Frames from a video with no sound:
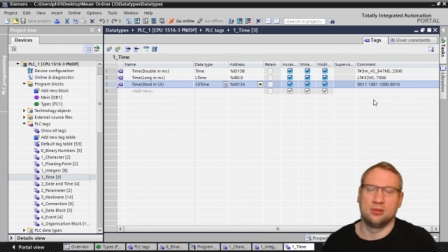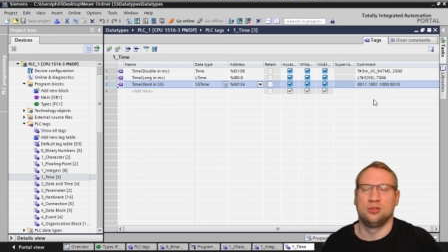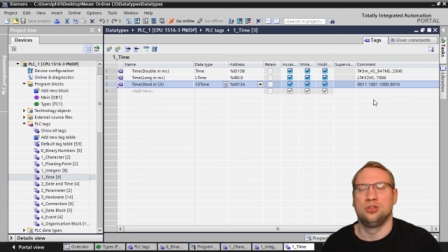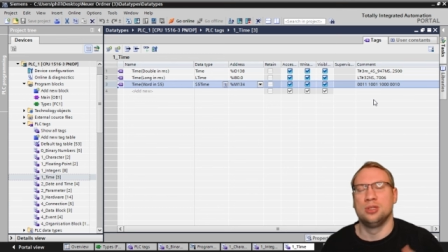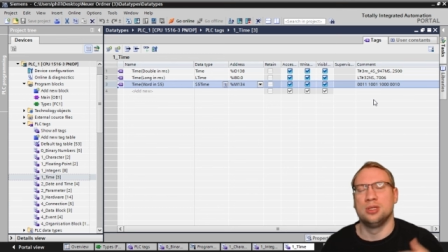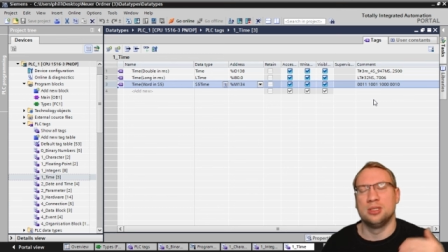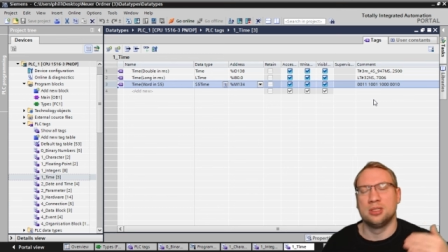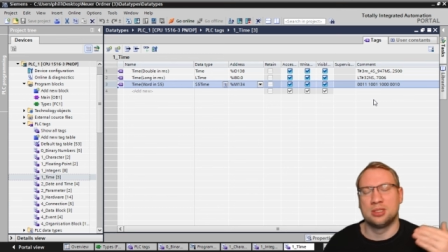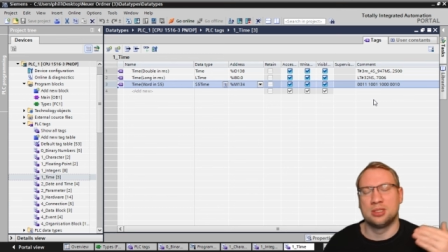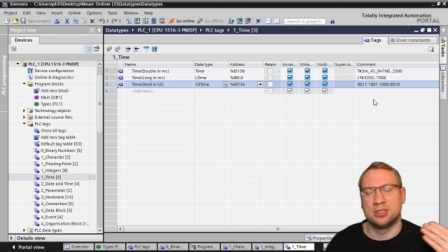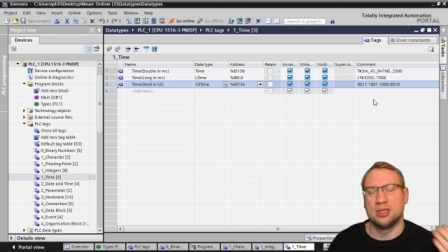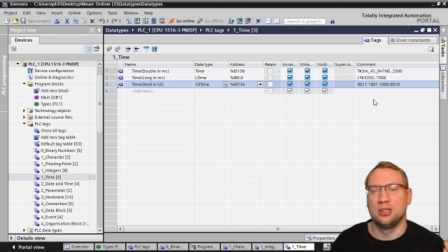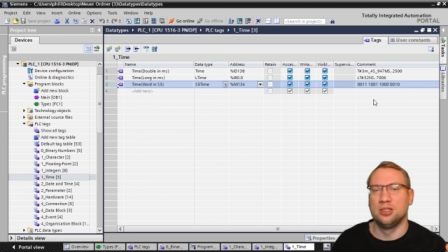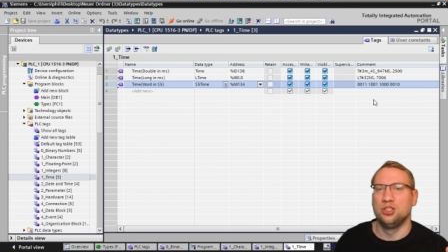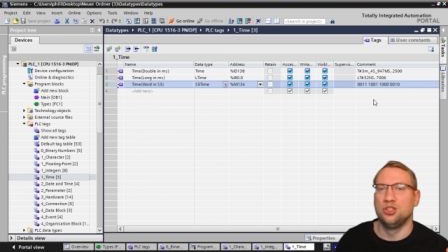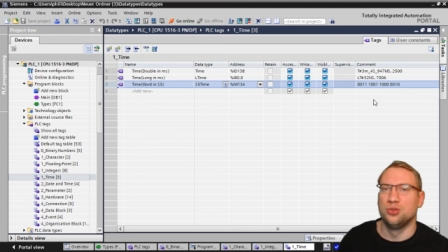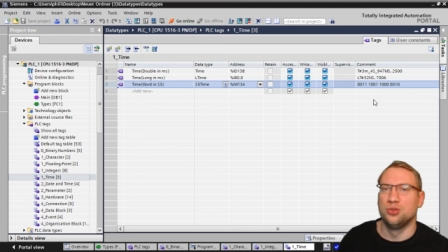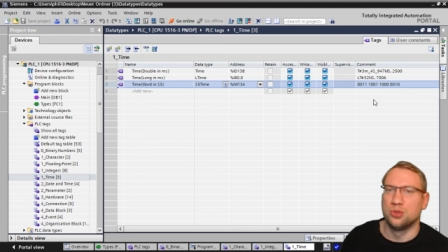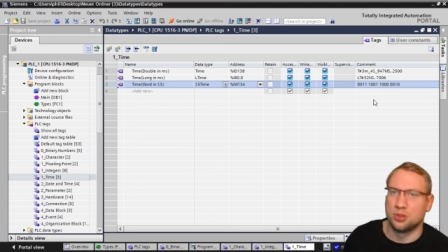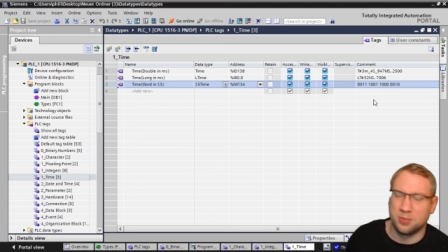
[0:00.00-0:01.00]
It's still
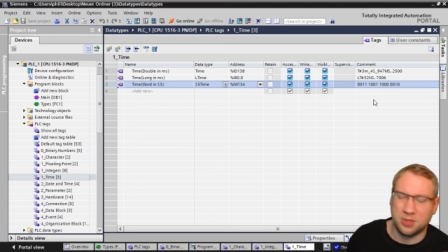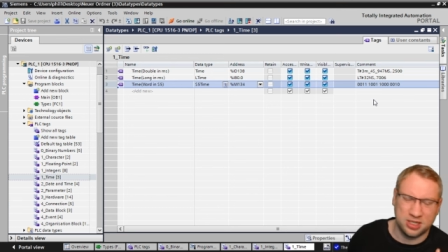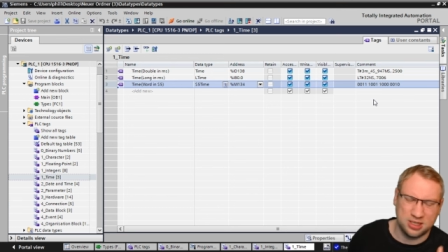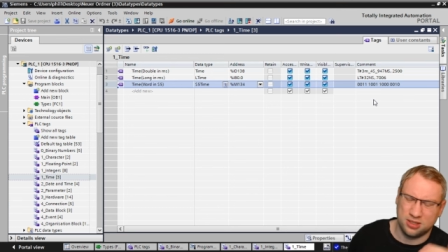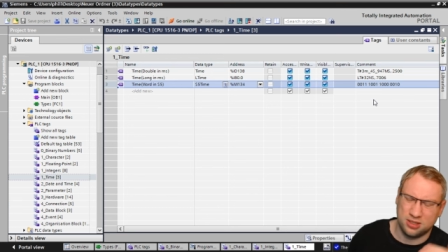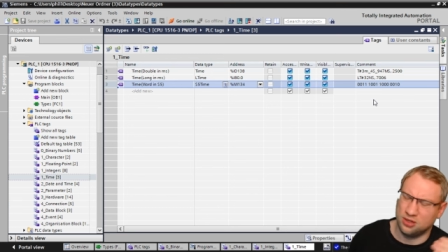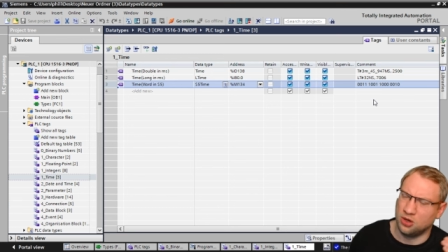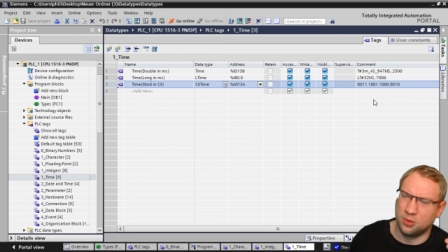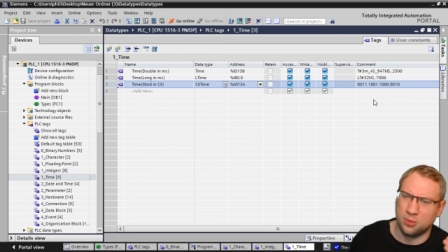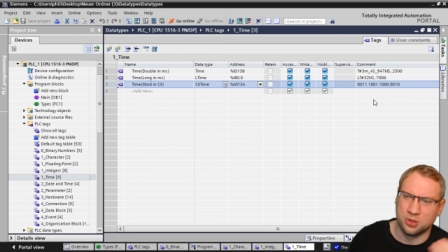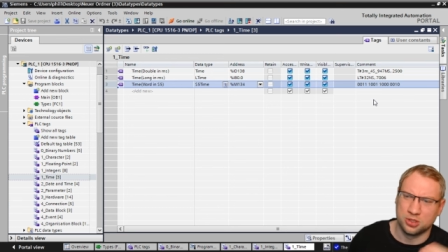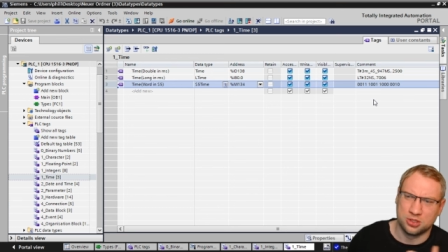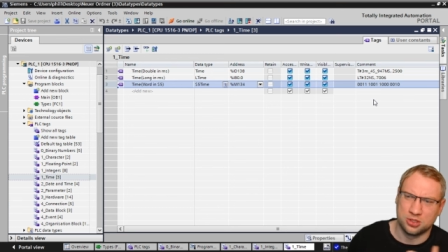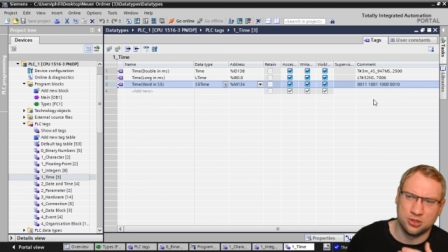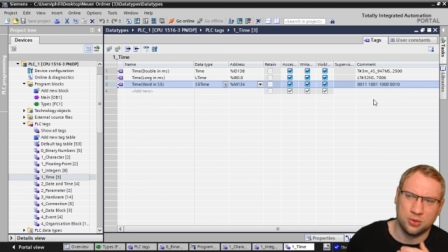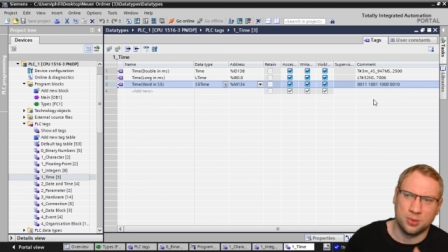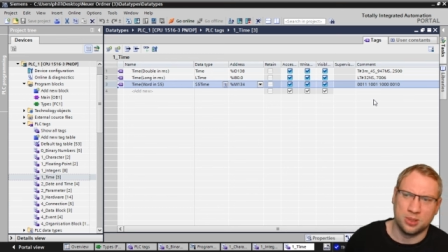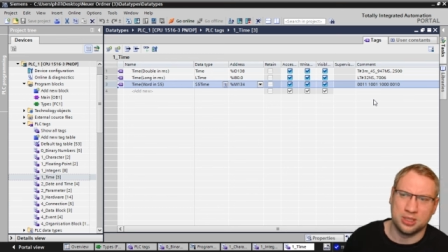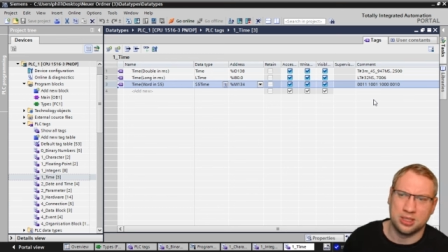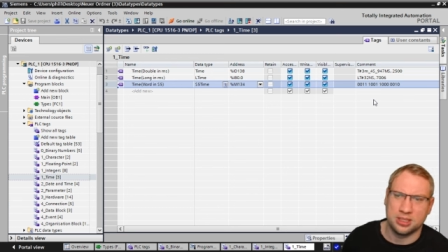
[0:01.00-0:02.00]
used, but almost no
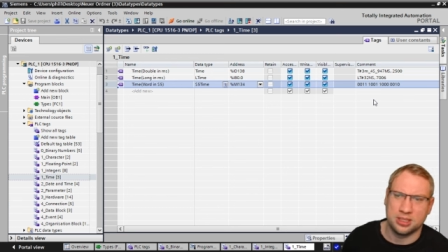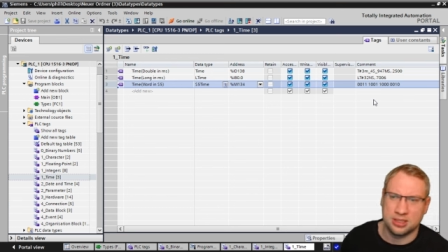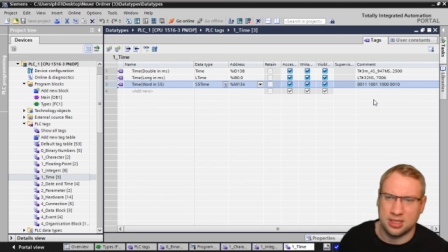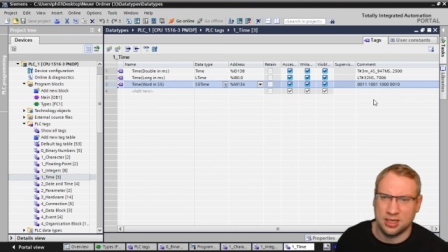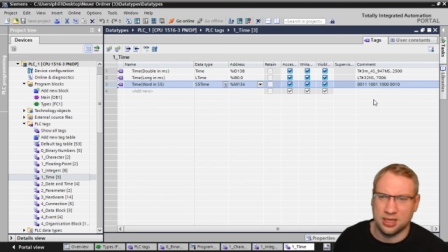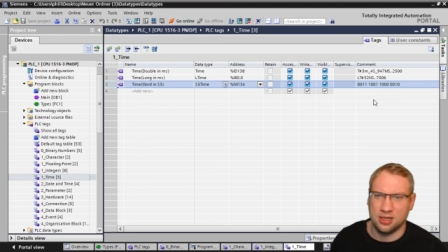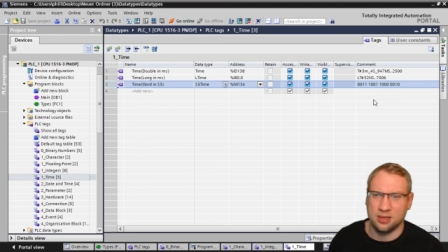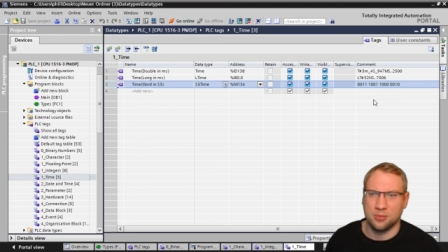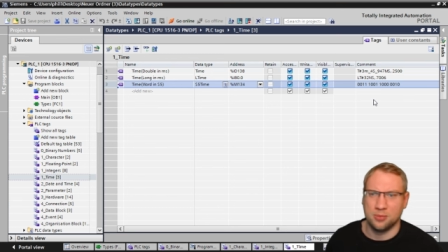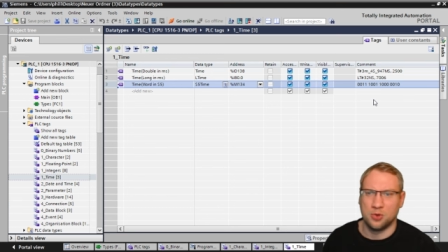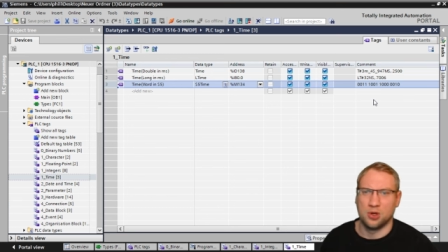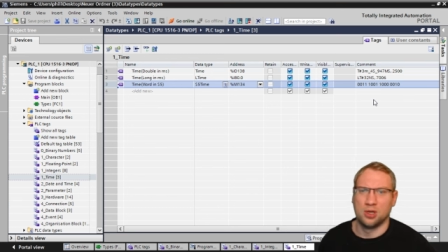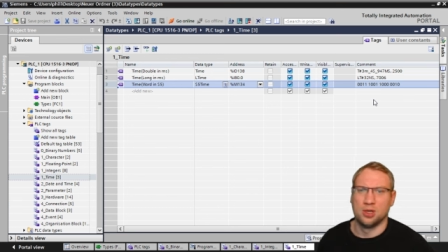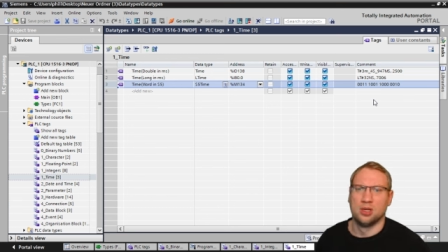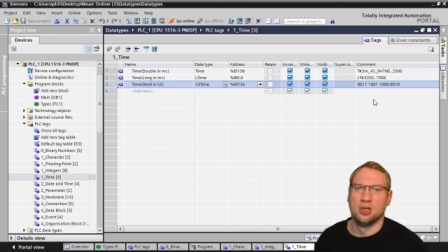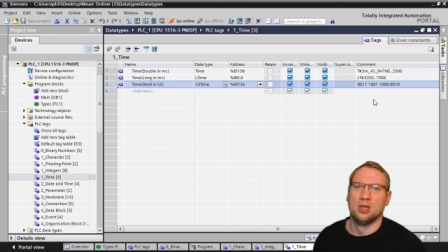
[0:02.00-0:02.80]
one does that anymore.